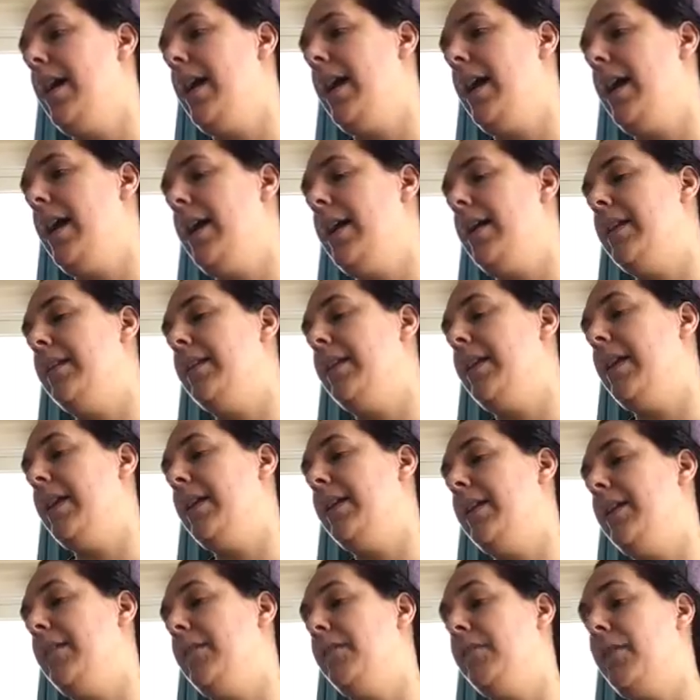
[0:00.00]
And
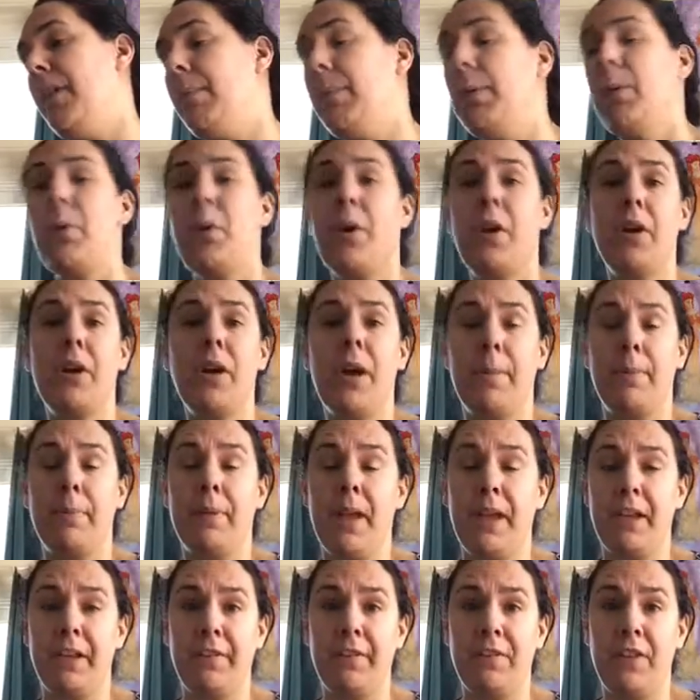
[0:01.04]
then in February I
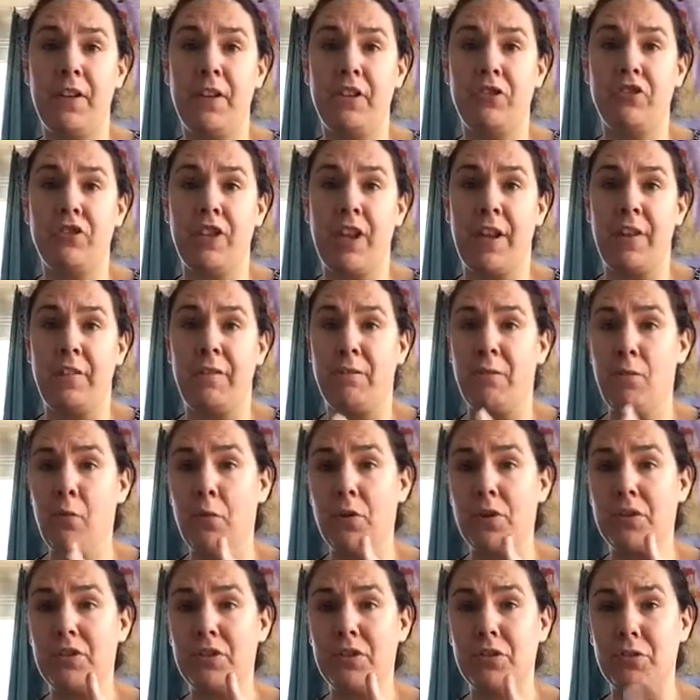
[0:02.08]
plan to finish a
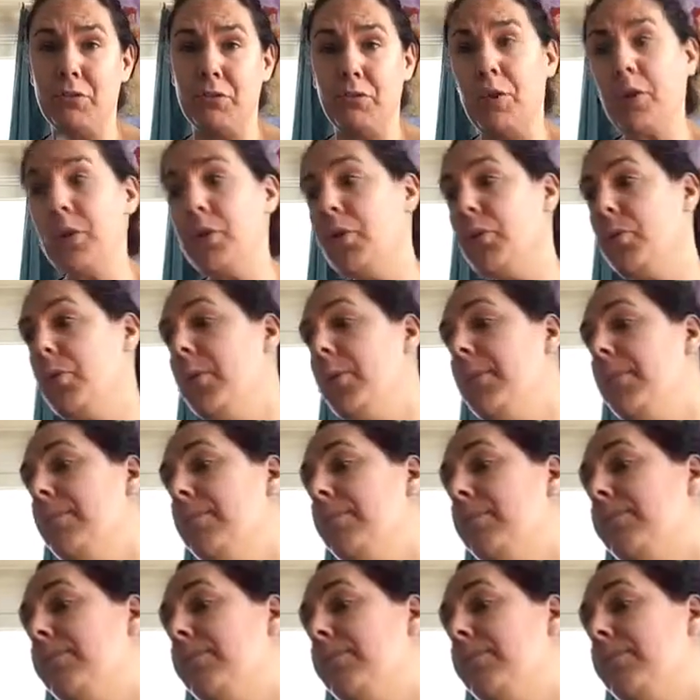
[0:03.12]
Forest Grew,